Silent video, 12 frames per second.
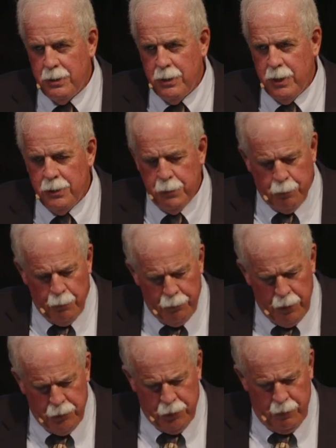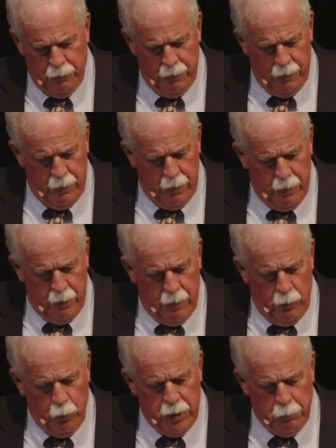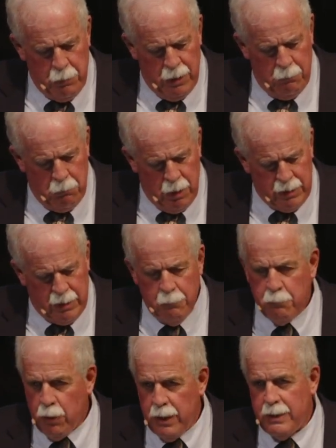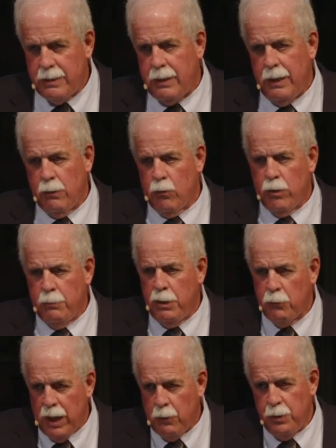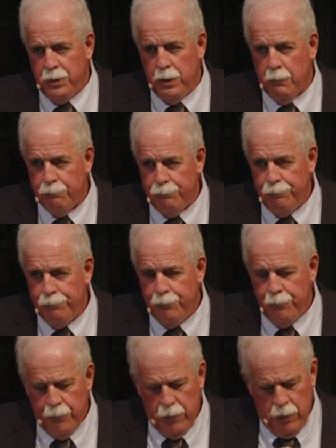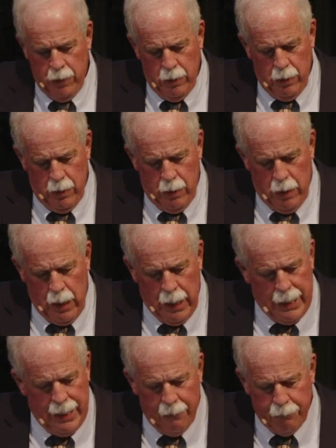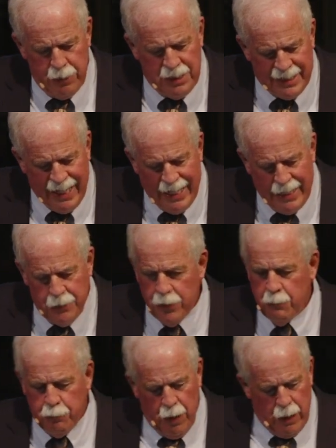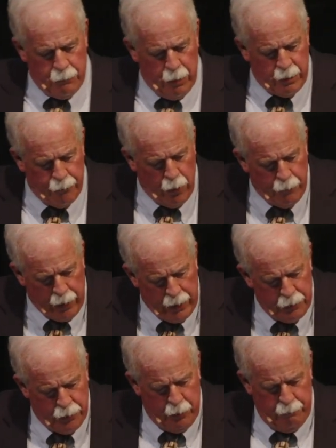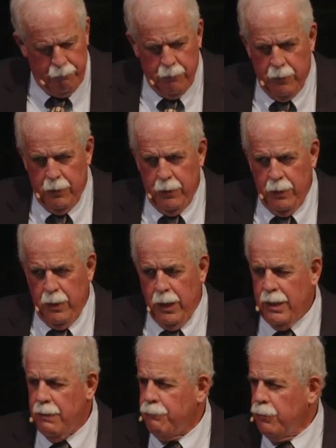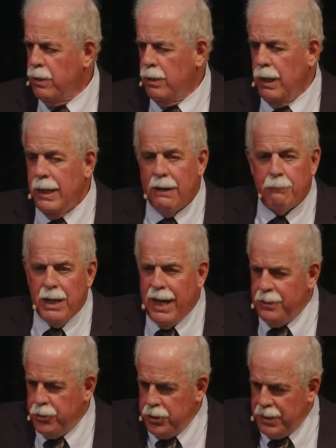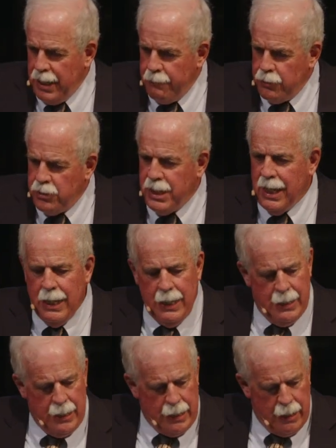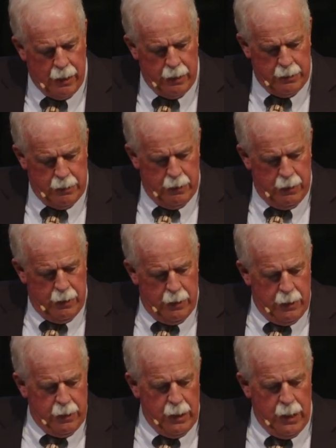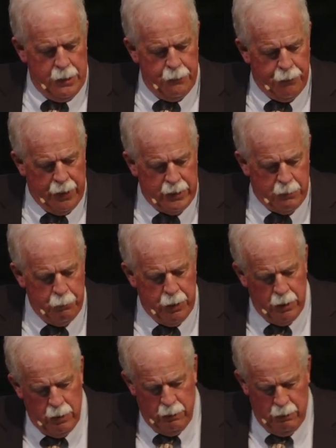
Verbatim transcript: and the provision which men must embrace in order to be right with Him. And at every stage in the progress of revelation, at every, in every age, in David's day and in ours, God invites men